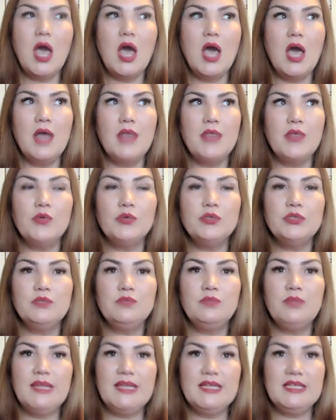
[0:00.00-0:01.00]
and also
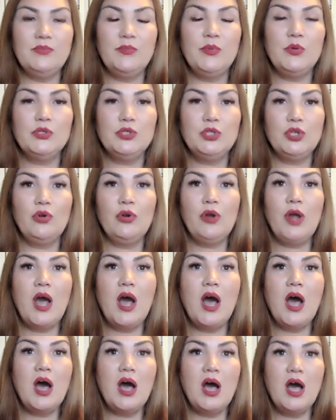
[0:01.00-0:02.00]
please post your
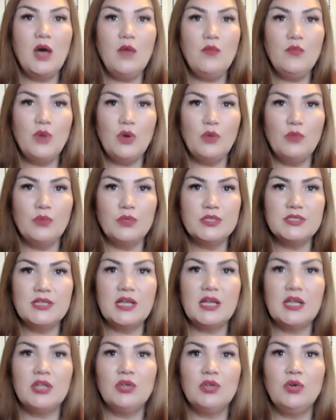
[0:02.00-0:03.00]
aha moments
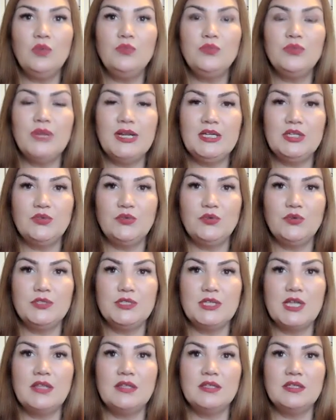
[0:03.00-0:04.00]
and your
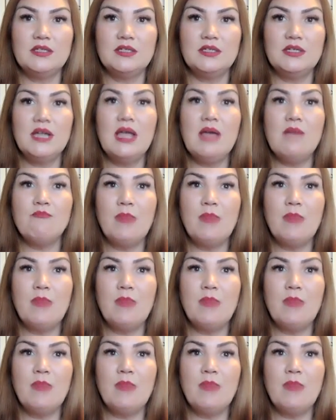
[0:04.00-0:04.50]
breakthroughs under